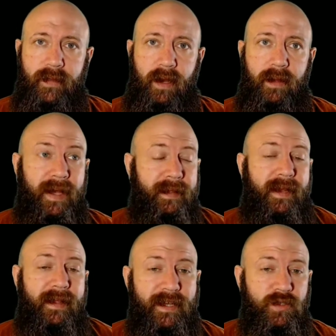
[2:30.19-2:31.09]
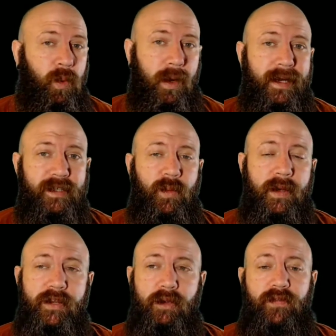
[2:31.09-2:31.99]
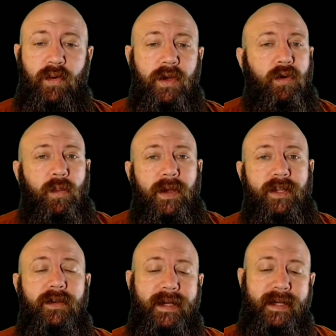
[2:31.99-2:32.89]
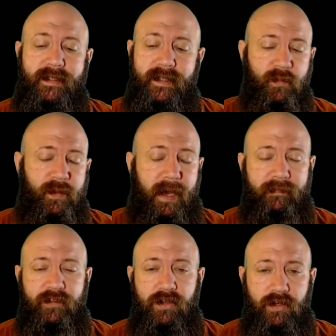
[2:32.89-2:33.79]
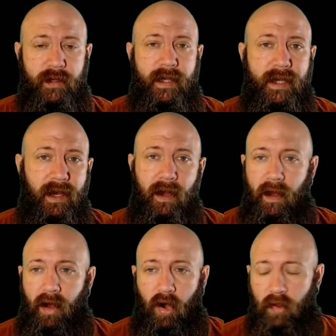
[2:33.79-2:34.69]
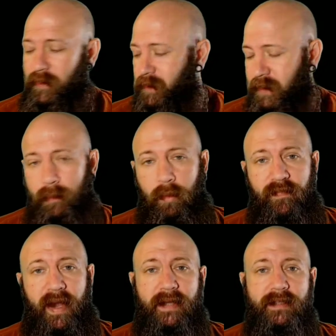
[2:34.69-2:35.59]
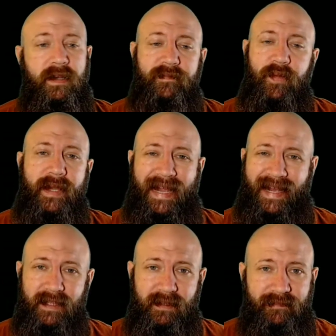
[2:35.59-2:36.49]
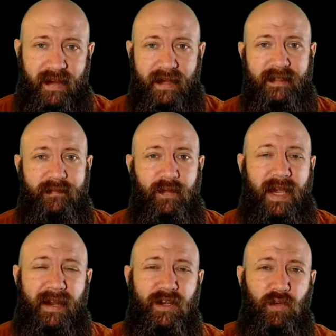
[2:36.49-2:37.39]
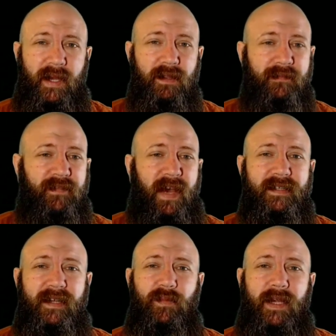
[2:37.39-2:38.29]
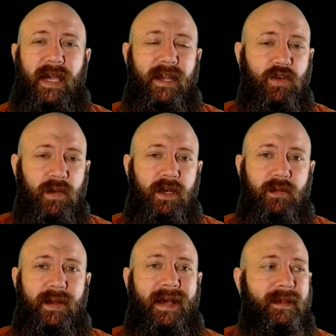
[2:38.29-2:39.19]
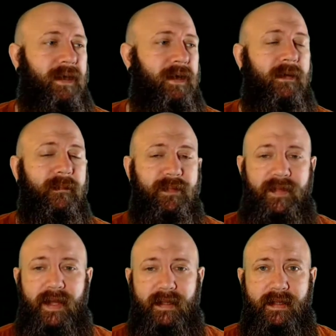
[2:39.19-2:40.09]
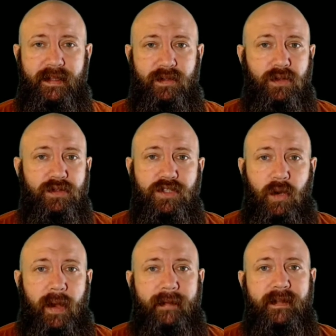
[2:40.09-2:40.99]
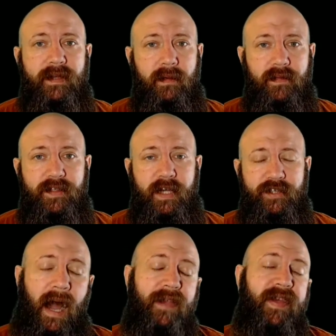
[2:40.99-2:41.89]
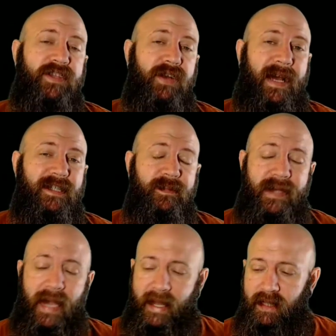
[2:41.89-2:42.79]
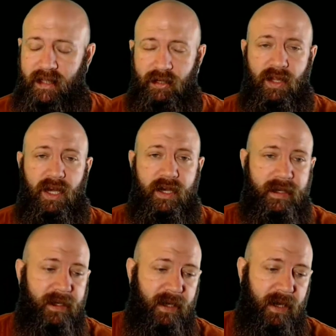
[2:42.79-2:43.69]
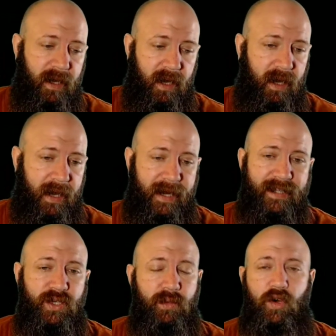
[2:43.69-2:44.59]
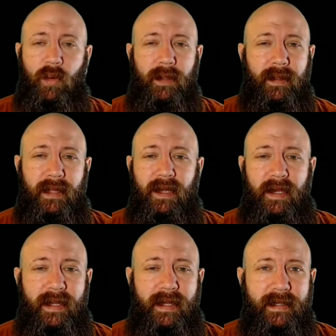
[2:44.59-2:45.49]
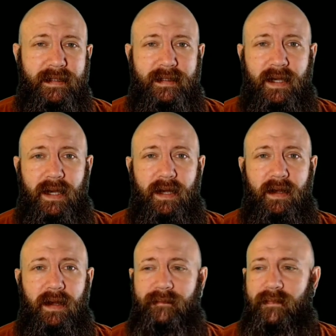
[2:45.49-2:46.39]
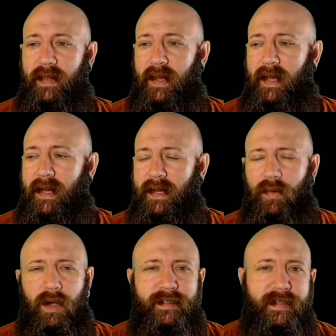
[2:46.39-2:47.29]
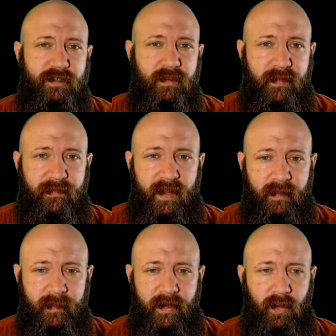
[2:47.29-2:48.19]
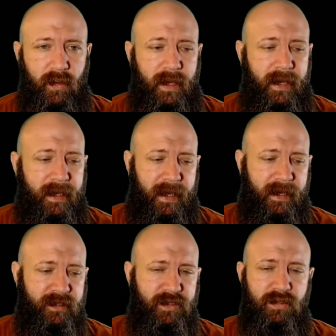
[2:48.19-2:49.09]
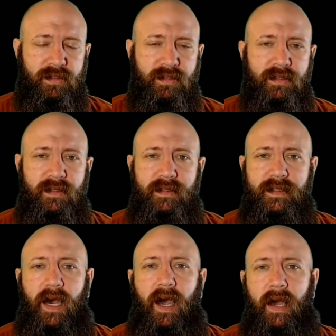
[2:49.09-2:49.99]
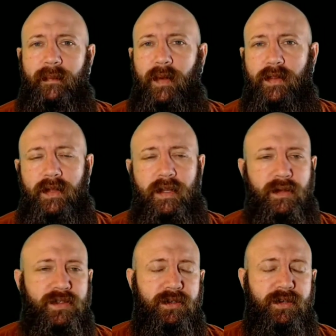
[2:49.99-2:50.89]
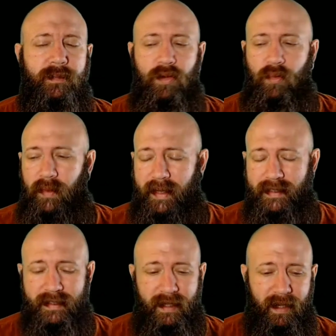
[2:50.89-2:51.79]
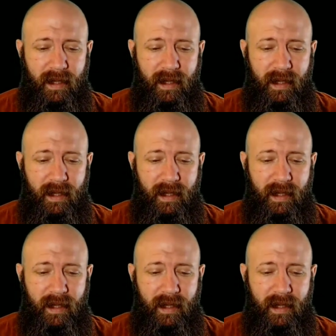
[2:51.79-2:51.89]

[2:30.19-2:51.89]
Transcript: That is what it is. Whether you're for it or whether you're against it, we have to agree on the simple facts. If we can't get the facts, if we can't agree on the facts and we can't agree on reality, then there's no having the conversation. I think there has to be a clear line, and I don't know whether that line is at a stage of development or at a certain time, whether a certain number of weeks.